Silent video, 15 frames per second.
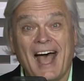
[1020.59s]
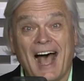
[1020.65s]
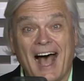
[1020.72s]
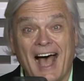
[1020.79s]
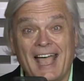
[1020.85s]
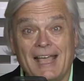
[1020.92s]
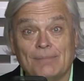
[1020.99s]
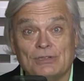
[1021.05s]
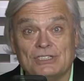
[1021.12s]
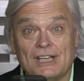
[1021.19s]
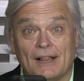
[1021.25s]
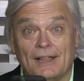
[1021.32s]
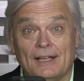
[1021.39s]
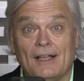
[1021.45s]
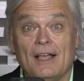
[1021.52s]
I am
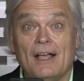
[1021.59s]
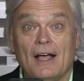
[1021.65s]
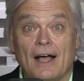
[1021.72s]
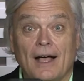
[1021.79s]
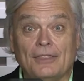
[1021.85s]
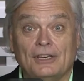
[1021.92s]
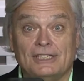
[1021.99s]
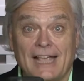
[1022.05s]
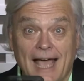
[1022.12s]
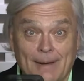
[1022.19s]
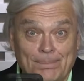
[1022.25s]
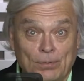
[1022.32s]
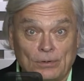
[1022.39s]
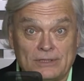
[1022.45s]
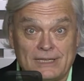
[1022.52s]
selling uh, the
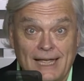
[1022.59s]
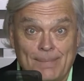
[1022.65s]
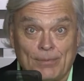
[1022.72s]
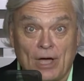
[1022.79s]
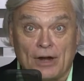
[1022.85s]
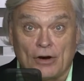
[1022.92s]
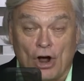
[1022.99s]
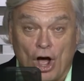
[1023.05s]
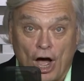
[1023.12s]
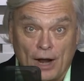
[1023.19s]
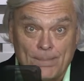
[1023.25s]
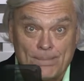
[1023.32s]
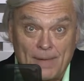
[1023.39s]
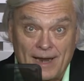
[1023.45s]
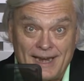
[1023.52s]
Tadpole Tape Cutter
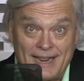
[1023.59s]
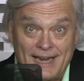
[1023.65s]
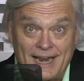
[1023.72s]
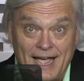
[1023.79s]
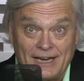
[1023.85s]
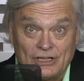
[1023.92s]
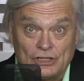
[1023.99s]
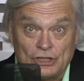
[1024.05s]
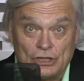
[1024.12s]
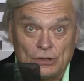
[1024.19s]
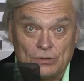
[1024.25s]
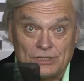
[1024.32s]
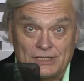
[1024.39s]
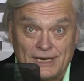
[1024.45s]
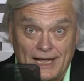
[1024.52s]
on Monday night and
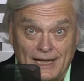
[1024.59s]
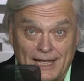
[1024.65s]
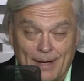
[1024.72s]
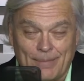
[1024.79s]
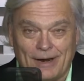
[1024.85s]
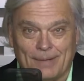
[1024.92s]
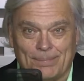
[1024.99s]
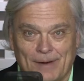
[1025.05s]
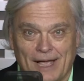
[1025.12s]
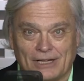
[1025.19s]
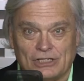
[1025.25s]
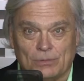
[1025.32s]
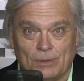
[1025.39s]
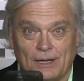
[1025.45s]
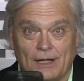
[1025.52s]
Tuesday coming
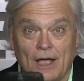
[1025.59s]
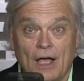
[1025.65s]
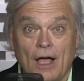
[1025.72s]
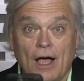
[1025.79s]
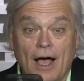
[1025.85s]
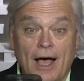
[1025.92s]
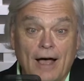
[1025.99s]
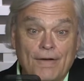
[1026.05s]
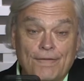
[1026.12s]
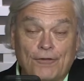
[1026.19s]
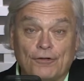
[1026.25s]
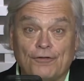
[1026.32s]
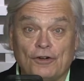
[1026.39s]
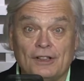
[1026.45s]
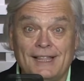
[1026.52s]
next week uh,
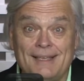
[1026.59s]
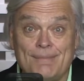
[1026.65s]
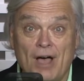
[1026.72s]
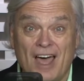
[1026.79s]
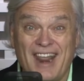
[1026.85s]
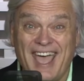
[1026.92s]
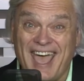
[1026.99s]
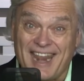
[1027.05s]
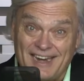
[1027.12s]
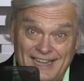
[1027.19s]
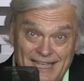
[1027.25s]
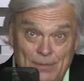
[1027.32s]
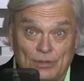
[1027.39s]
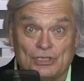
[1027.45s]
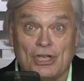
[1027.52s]
for, for Lee Monahan. And
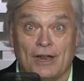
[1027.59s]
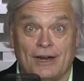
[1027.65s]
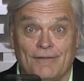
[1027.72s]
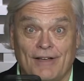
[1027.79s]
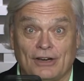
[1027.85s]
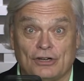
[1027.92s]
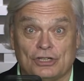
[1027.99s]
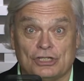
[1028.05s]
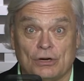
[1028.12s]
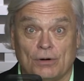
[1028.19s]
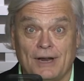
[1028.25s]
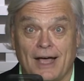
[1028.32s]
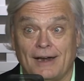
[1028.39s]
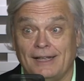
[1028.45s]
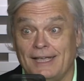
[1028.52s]
he was on Inventor
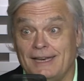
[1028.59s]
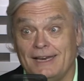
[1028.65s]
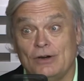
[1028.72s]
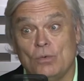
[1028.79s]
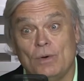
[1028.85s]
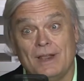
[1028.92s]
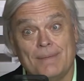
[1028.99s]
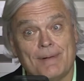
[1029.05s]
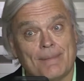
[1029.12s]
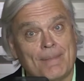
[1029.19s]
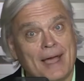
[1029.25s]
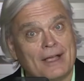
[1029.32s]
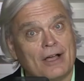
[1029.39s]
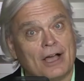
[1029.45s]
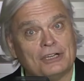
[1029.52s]
Showdown. He didn't win, but
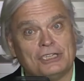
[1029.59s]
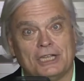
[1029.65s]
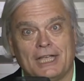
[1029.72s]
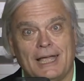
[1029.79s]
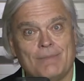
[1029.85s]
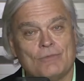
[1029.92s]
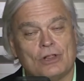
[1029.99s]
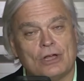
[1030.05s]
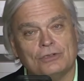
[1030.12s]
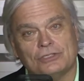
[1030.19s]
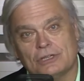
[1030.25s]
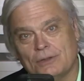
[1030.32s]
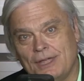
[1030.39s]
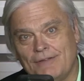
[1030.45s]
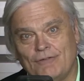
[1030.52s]
my gosh, he came close.
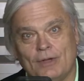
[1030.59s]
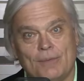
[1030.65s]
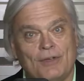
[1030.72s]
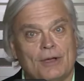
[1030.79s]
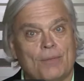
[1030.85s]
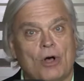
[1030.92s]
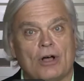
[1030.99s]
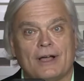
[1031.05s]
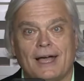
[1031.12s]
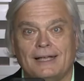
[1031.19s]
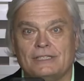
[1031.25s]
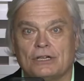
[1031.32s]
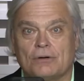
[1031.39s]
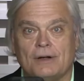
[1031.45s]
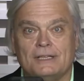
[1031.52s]
So they've been giving him all
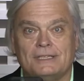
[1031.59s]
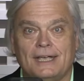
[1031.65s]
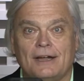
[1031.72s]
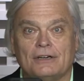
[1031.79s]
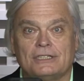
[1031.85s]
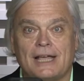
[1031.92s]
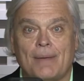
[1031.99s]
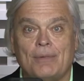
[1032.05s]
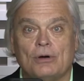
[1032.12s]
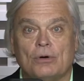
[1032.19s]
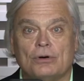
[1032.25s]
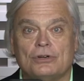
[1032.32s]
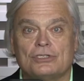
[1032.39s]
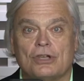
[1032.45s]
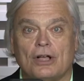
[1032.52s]
kinds of crazy airtime and
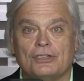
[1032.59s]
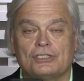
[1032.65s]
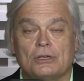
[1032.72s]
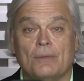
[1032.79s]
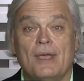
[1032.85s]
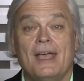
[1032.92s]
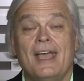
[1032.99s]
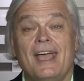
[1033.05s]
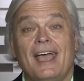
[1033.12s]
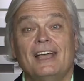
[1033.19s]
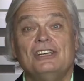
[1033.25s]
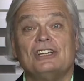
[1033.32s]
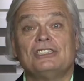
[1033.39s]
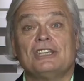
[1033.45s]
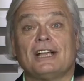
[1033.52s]
orders also.
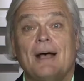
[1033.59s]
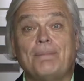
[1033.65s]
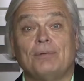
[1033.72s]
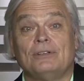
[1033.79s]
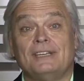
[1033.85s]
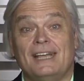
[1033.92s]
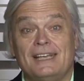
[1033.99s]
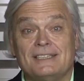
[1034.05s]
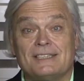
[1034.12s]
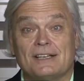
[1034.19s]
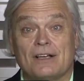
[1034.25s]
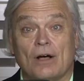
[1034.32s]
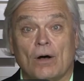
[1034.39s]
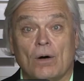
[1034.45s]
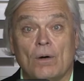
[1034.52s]
And just a couple days
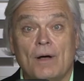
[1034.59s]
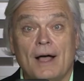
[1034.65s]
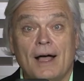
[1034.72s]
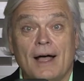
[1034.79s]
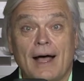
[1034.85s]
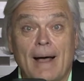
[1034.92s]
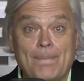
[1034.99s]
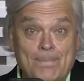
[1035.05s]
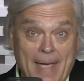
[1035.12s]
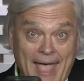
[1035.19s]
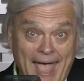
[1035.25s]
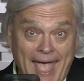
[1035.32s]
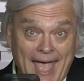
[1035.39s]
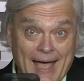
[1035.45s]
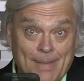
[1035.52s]
ago, uh,
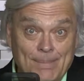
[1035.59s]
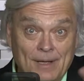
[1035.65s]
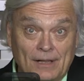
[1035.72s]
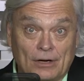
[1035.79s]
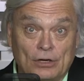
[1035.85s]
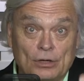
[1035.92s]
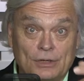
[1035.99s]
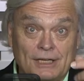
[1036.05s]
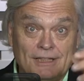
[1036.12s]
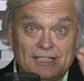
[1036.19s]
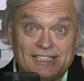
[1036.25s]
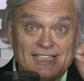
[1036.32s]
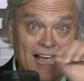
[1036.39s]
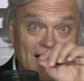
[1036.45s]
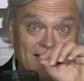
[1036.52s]
Pam Miller, who did
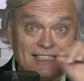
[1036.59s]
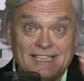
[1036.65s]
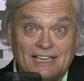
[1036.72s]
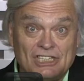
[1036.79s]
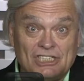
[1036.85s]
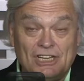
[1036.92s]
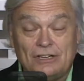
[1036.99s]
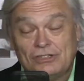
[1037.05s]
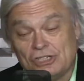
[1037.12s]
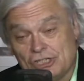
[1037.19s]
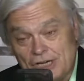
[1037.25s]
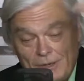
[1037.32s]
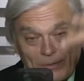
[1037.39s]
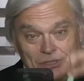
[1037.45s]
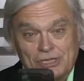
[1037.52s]
the side side needles.
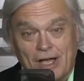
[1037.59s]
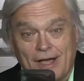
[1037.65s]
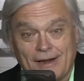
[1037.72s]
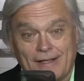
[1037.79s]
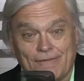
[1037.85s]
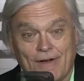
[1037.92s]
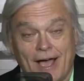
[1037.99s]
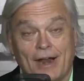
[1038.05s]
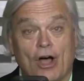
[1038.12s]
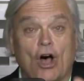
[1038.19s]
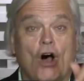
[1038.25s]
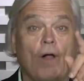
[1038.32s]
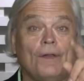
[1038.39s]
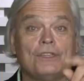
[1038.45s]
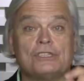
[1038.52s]
She was on Evine,
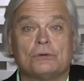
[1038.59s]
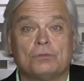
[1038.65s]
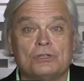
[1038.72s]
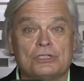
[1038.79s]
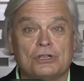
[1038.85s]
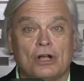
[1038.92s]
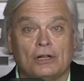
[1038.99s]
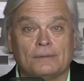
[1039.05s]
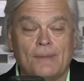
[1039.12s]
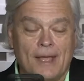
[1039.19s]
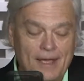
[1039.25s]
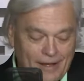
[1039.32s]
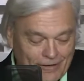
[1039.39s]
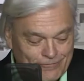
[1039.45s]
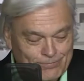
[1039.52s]
all as a result
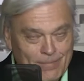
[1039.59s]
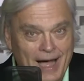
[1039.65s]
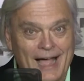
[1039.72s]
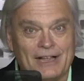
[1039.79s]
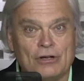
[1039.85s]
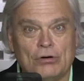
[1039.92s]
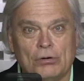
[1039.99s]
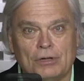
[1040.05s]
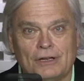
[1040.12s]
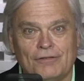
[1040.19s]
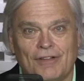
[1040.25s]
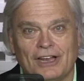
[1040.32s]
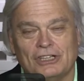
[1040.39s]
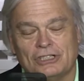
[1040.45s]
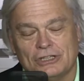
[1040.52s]
of my cool
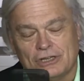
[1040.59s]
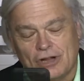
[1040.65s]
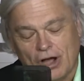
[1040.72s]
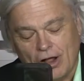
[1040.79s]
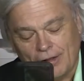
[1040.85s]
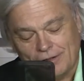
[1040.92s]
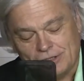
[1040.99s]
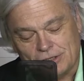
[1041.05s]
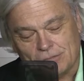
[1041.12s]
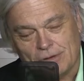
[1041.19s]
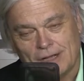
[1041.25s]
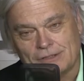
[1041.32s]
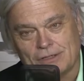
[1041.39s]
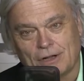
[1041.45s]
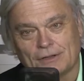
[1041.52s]
invention, all as a
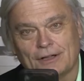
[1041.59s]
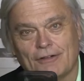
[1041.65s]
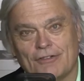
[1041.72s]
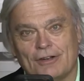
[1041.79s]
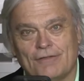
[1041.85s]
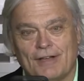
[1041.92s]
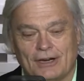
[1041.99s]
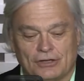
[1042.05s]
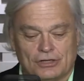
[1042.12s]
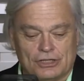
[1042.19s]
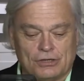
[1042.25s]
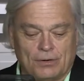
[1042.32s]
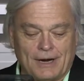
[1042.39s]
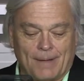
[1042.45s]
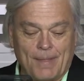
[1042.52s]
result of Inventor
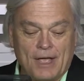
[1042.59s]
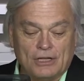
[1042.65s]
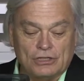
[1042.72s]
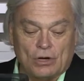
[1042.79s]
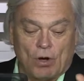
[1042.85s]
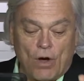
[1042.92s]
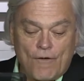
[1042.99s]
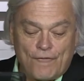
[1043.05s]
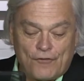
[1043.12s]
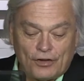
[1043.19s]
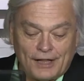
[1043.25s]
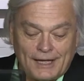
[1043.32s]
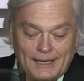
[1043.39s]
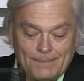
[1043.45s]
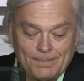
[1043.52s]
Showdown. So
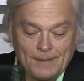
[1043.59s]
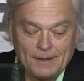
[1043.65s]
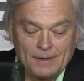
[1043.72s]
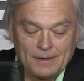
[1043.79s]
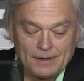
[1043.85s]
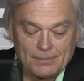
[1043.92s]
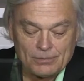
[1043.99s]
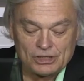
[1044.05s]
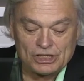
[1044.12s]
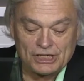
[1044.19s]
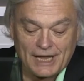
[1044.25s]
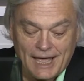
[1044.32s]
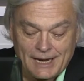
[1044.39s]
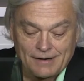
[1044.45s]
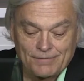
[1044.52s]
hopefully, Miss
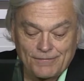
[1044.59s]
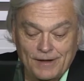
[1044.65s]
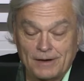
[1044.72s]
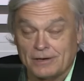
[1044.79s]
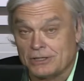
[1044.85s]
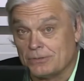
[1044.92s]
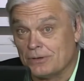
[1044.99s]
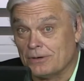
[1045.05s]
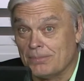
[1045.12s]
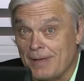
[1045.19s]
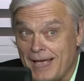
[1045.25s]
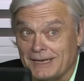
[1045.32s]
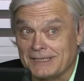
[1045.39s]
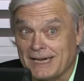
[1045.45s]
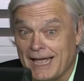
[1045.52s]
Shannon Ferris with her
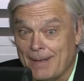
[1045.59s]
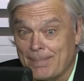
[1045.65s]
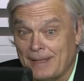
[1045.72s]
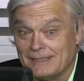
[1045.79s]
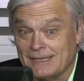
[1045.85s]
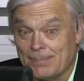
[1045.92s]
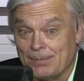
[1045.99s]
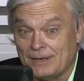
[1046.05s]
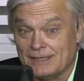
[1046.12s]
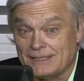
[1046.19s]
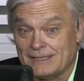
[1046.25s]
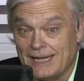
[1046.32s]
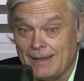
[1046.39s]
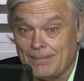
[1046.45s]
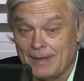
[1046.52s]
Mashcap ends up in the
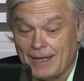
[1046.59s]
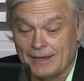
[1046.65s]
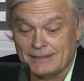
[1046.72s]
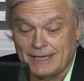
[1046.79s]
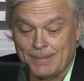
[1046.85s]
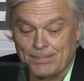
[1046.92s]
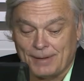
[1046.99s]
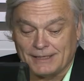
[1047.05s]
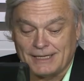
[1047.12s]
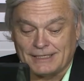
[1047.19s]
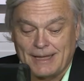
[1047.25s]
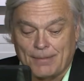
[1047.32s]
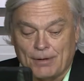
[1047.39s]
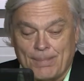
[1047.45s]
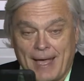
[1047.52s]
same uh, same place. Let's
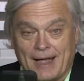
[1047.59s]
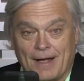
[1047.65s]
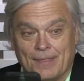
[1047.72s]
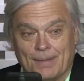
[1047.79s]
get her back on